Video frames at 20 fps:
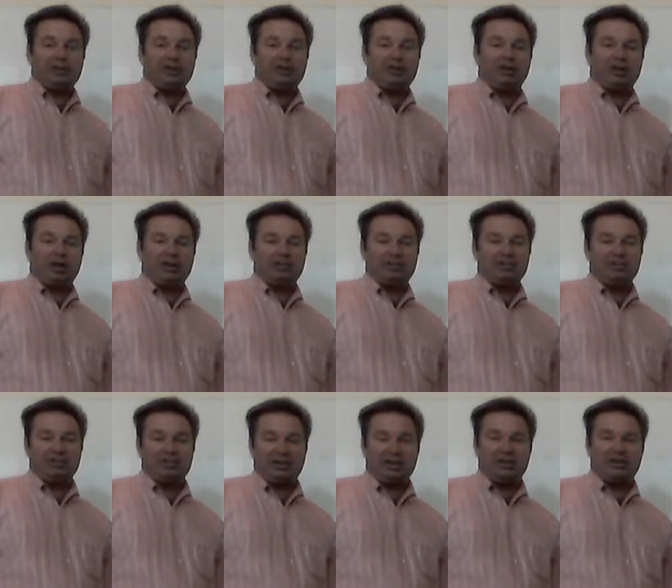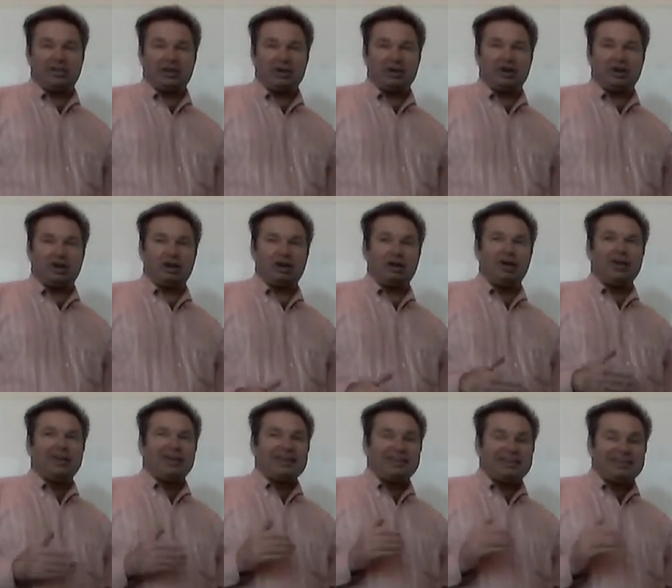clauses and there are
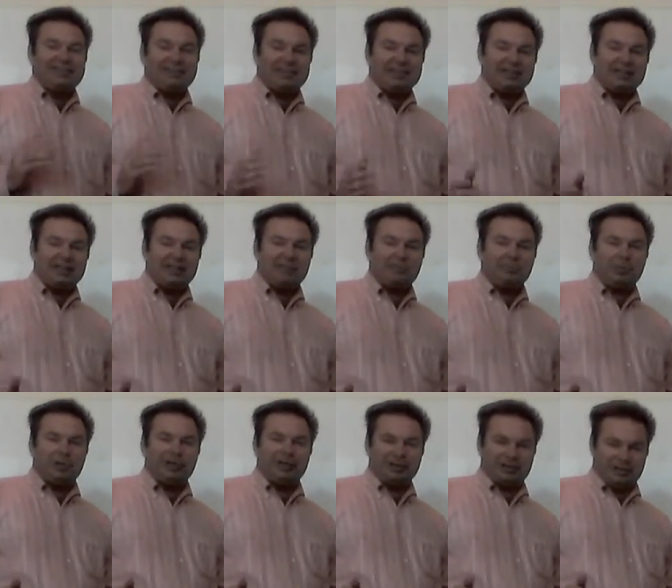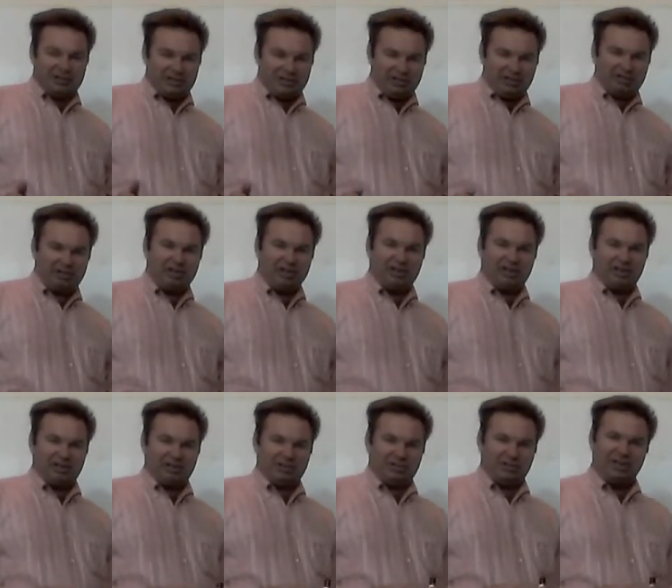dependent
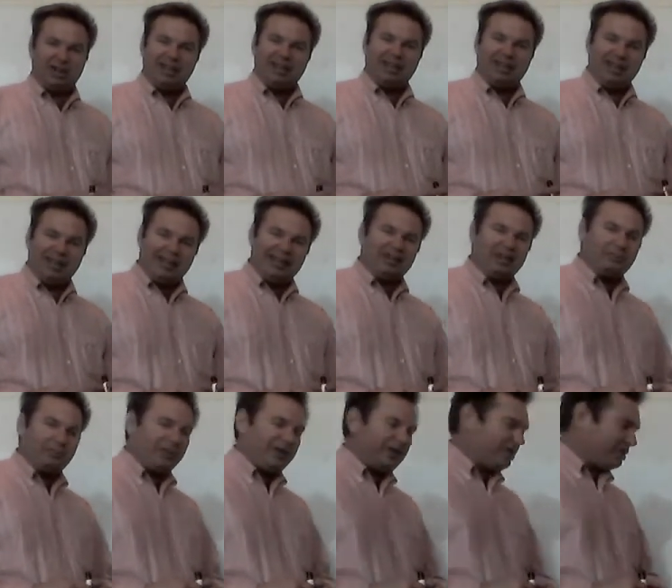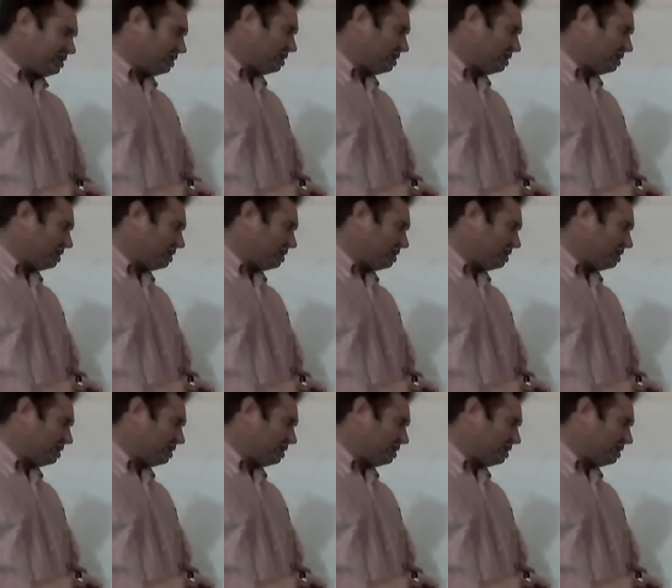clauses. Independent